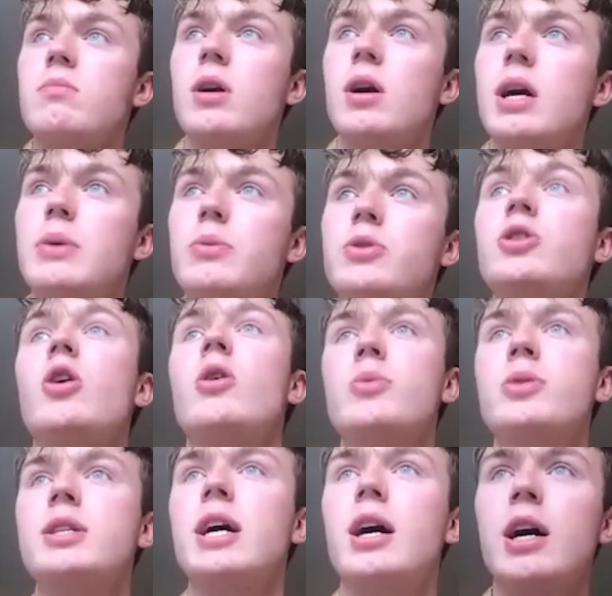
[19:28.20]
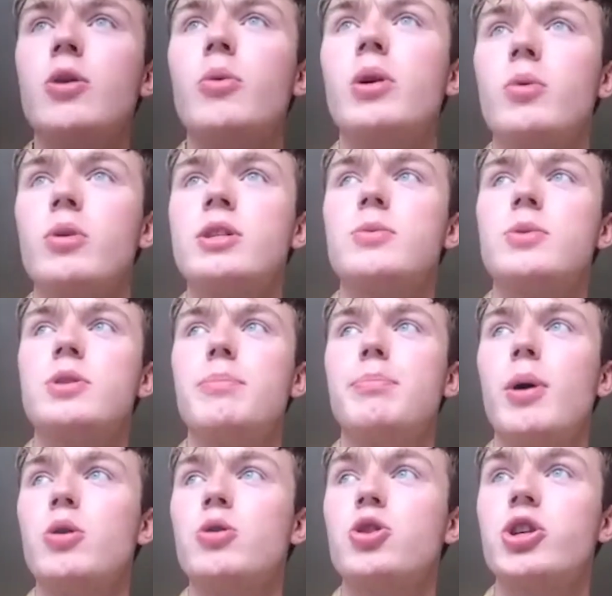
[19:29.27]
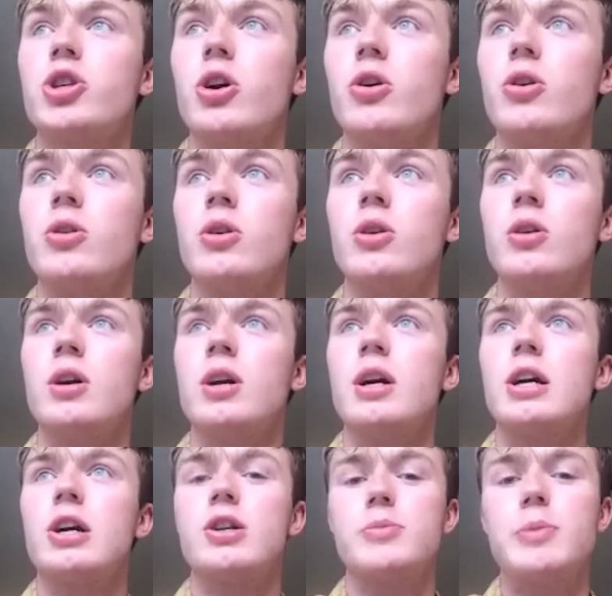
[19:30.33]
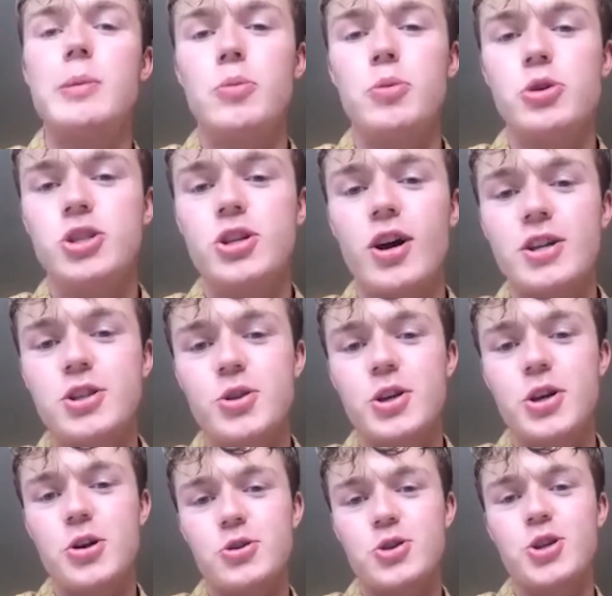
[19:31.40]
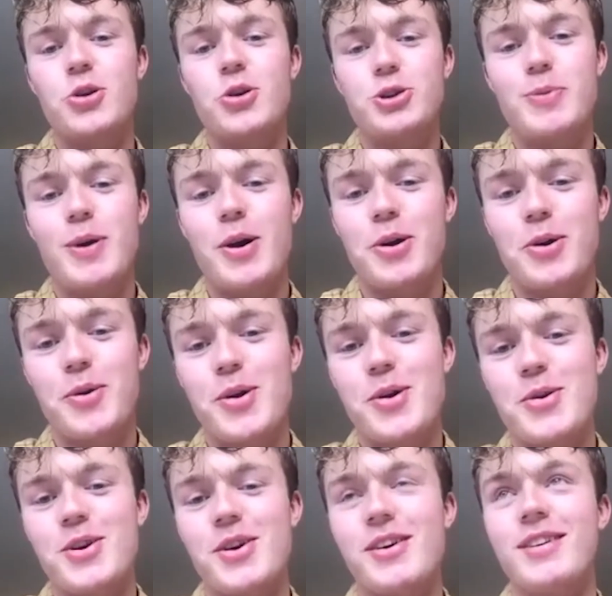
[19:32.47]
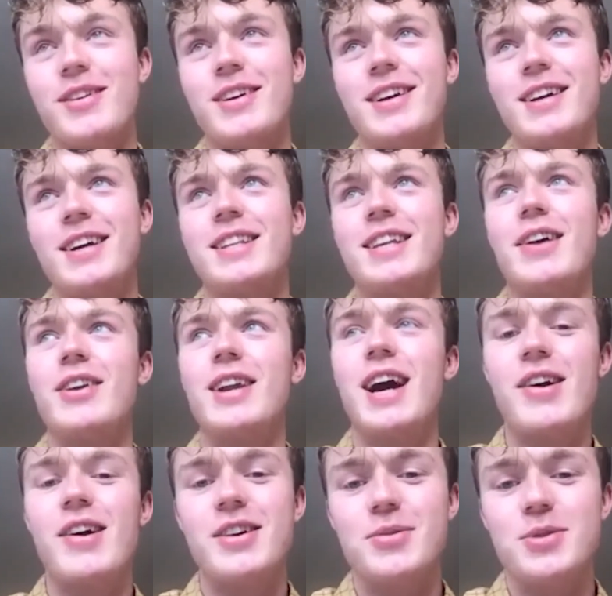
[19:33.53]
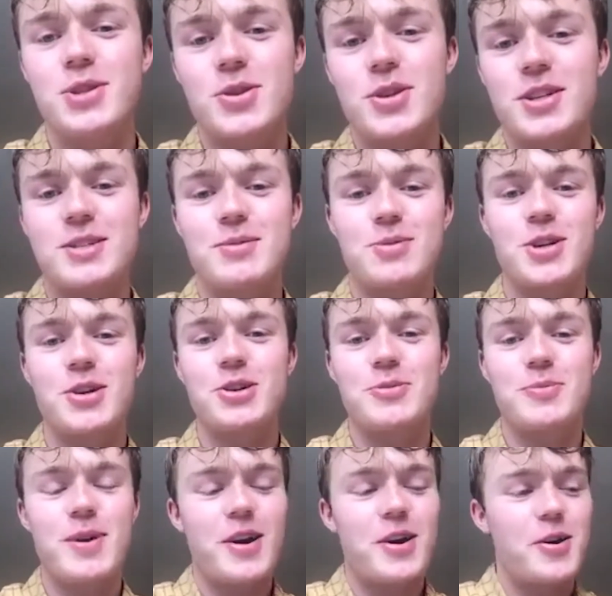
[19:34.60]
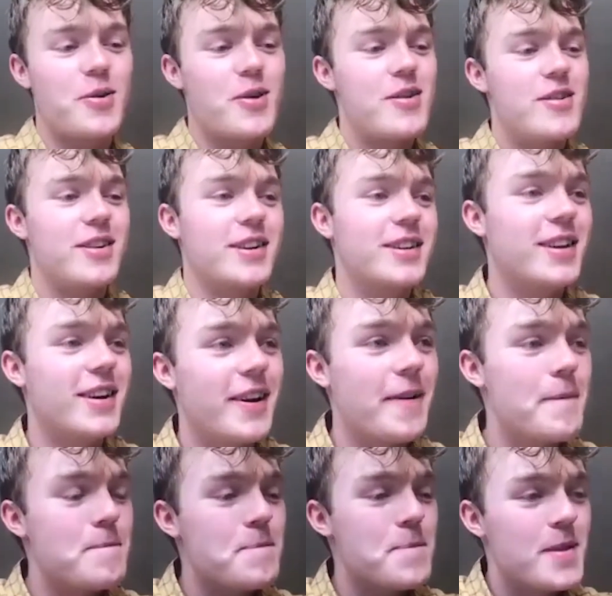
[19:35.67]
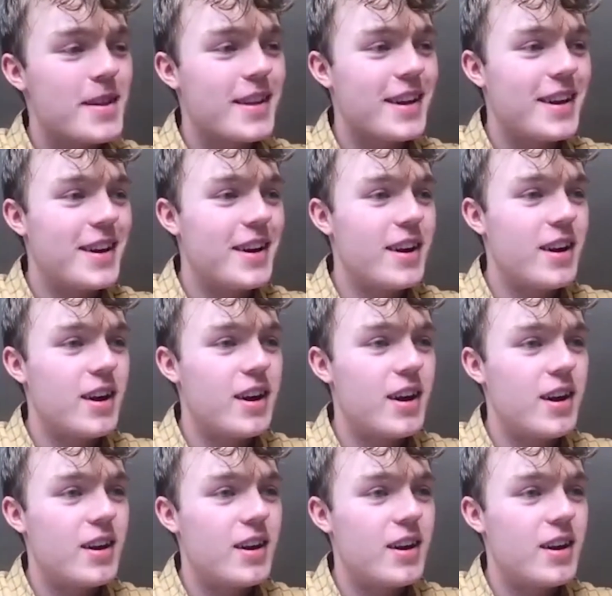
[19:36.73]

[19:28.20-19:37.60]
it was the boat show, because people would started doing jokes about corona. Darren Harriott was doing some jokes about corona, yeah. And